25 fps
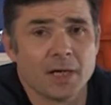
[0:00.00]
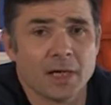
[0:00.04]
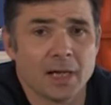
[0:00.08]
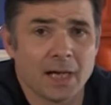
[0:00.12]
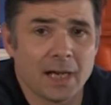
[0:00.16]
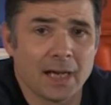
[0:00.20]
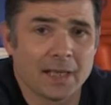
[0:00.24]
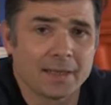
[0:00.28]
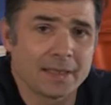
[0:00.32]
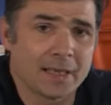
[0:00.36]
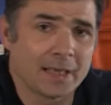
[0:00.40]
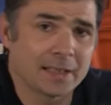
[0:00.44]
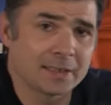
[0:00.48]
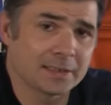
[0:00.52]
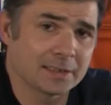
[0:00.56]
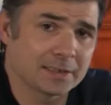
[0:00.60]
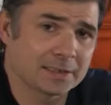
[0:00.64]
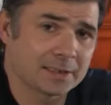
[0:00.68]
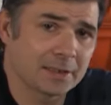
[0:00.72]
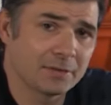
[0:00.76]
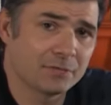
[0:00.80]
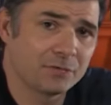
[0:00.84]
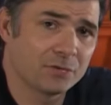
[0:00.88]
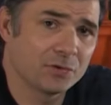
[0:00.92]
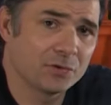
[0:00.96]
And that just
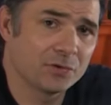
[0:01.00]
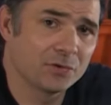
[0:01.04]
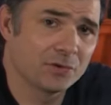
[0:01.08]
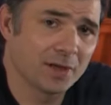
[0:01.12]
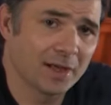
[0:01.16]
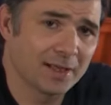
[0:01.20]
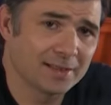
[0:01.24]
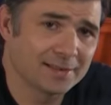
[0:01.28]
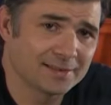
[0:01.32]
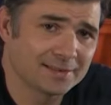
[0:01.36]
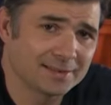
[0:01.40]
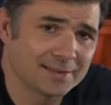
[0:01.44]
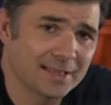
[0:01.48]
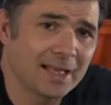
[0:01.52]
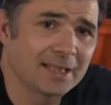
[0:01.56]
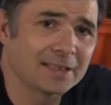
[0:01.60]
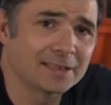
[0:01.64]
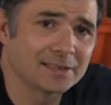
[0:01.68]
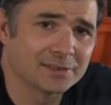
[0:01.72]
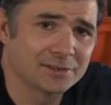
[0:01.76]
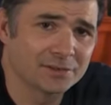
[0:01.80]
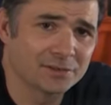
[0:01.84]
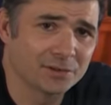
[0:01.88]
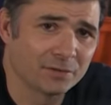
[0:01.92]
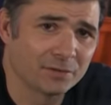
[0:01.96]
gives you a
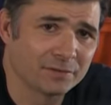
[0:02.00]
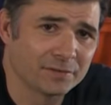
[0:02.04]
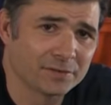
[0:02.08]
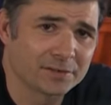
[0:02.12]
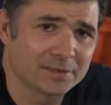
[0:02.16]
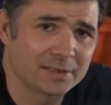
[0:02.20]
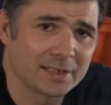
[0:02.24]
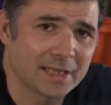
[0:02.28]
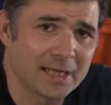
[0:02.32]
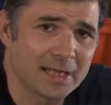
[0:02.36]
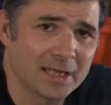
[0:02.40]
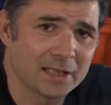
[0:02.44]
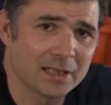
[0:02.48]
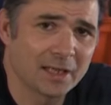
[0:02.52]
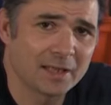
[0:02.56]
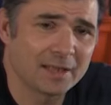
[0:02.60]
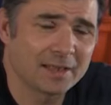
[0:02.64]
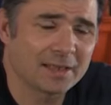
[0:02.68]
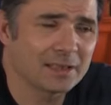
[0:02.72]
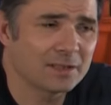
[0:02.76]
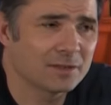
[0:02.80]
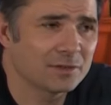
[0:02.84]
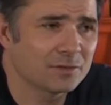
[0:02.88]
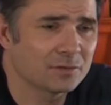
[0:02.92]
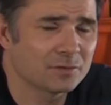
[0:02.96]
sense of the scale. I think
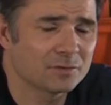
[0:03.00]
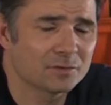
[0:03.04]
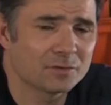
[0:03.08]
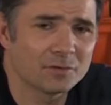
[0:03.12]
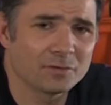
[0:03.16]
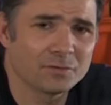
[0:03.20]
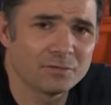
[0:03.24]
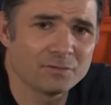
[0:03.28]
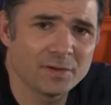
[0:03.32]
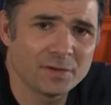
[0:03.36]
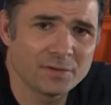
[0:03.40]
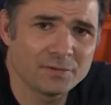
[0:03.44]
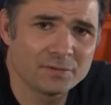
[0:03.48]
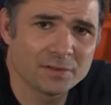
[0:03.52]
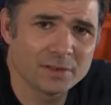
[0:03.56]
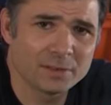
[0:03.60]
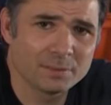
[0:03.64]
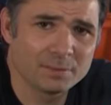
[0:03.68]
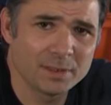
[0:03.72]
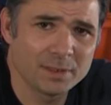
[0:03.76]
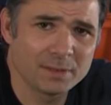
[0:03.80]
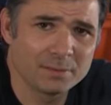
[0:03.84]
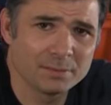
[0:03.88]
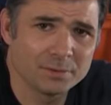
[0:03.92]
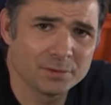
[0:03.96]
there's sort of 50
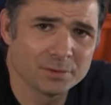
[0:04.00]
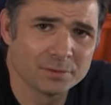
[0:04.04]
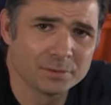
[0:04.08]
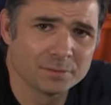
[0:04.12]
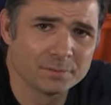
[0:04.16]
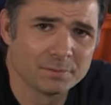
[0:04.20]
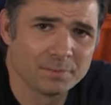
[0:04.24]
people